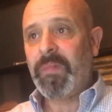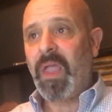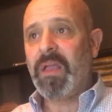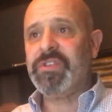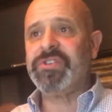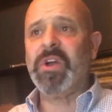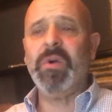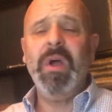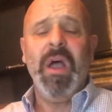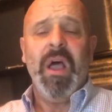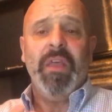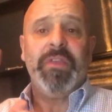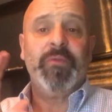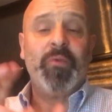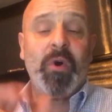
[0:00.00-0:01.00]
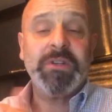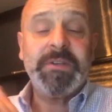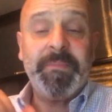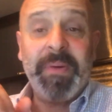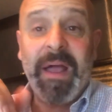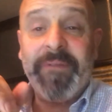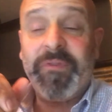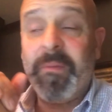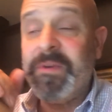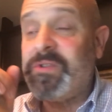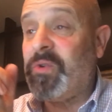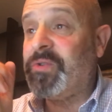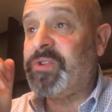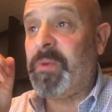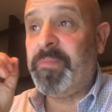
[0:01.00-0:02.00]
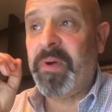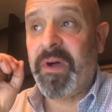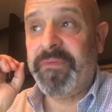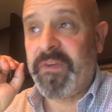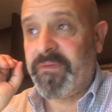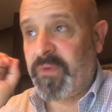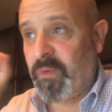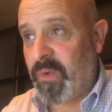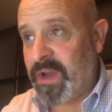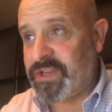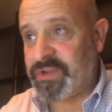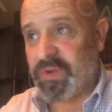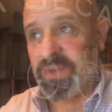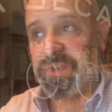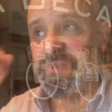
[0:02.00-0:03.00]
So the Royaltie platform is also perfect for restaurants.